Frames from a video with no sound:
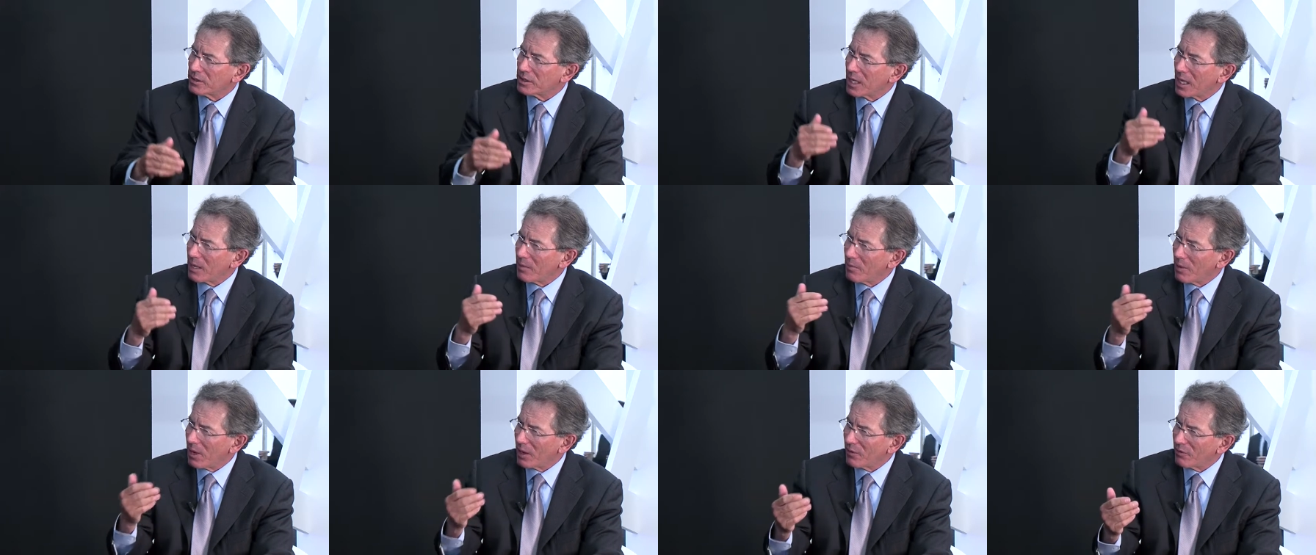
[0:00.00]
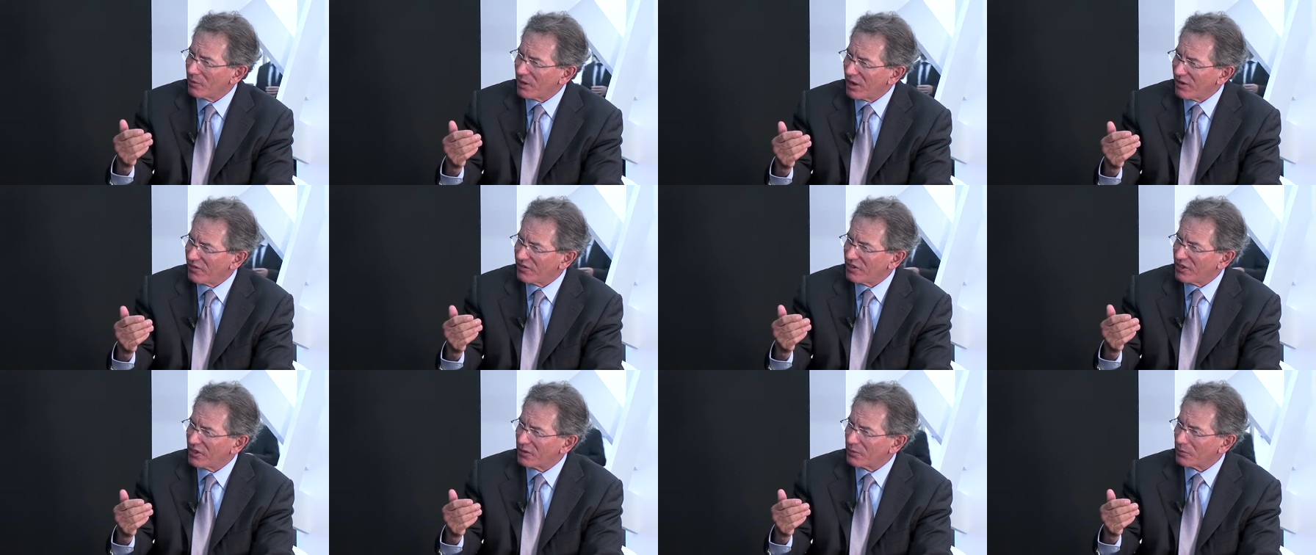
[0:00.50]
AMI
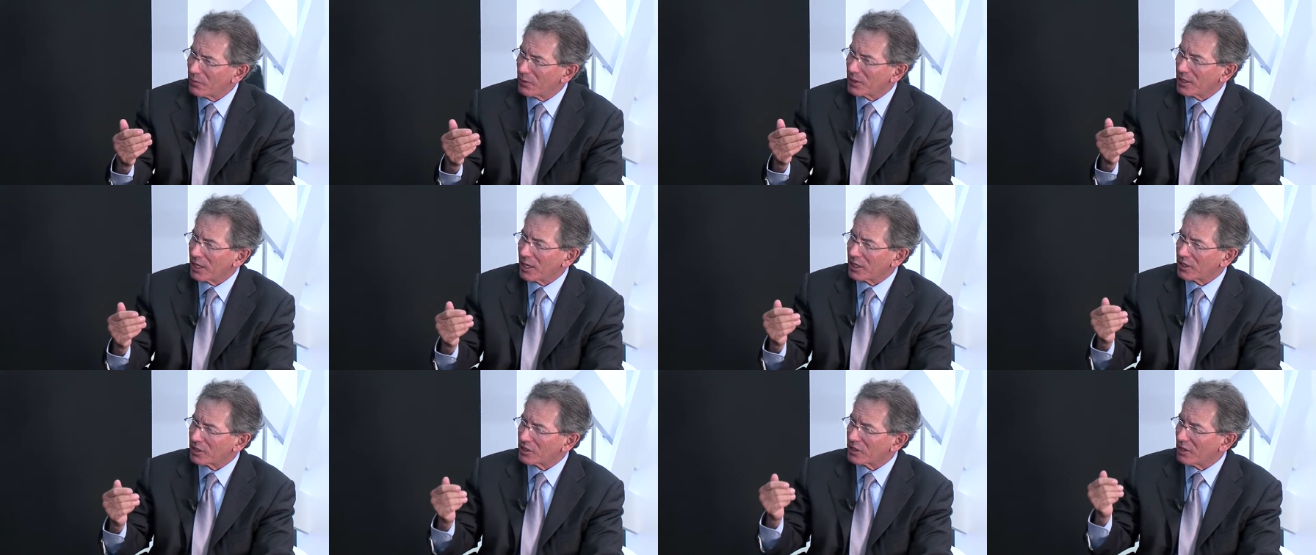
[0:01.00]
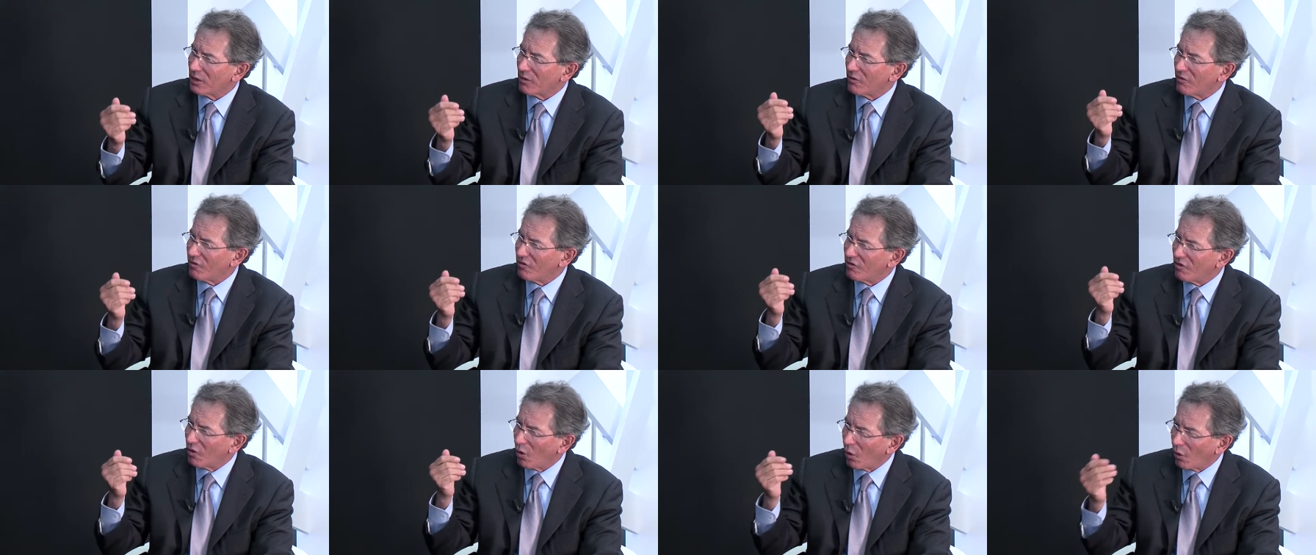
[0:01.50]
revenue protection,
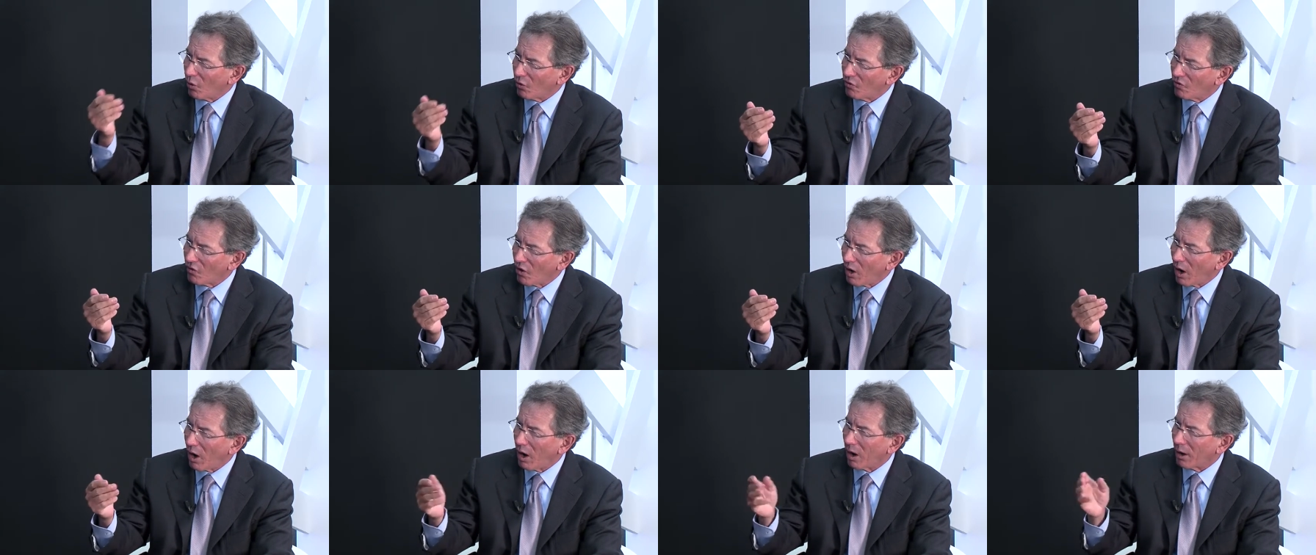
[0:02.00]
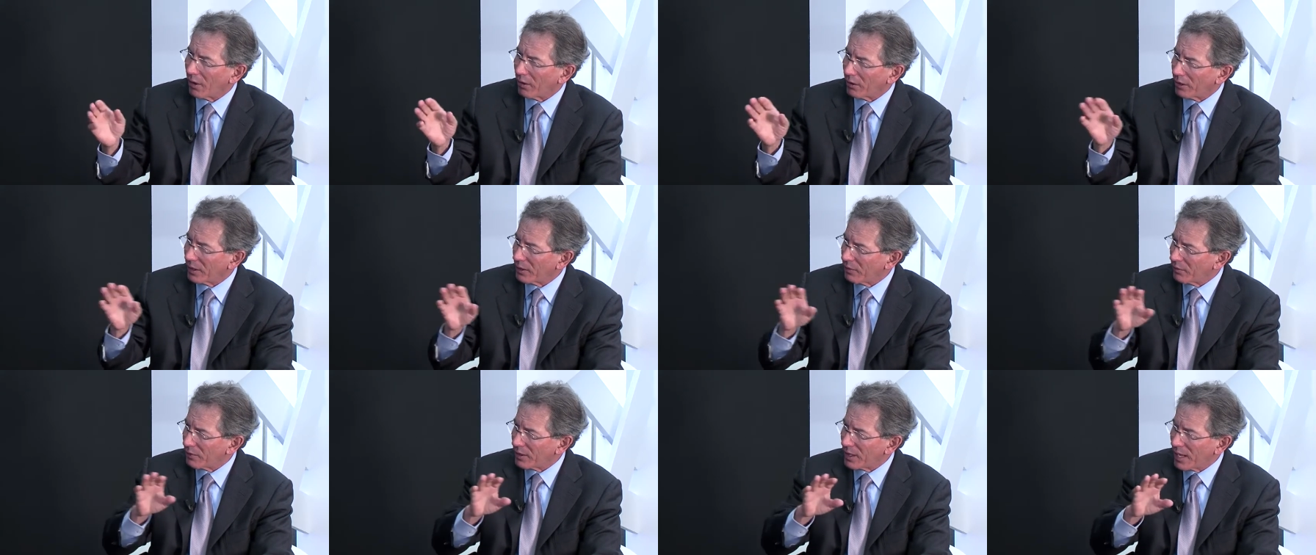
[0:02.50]
volt VAR,
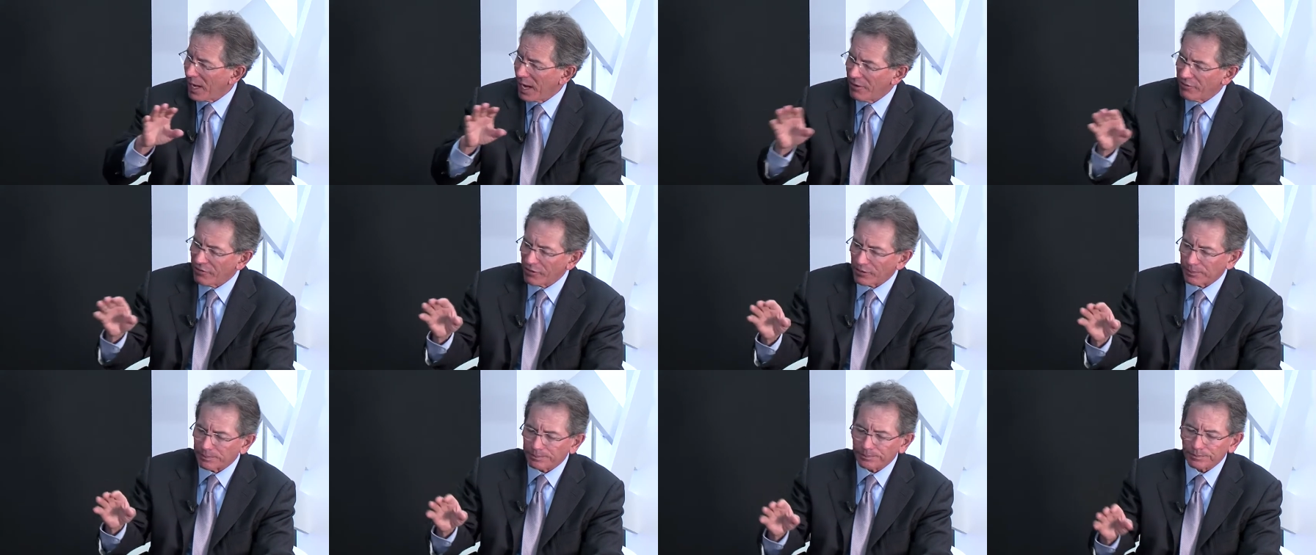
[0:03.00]
and what have you.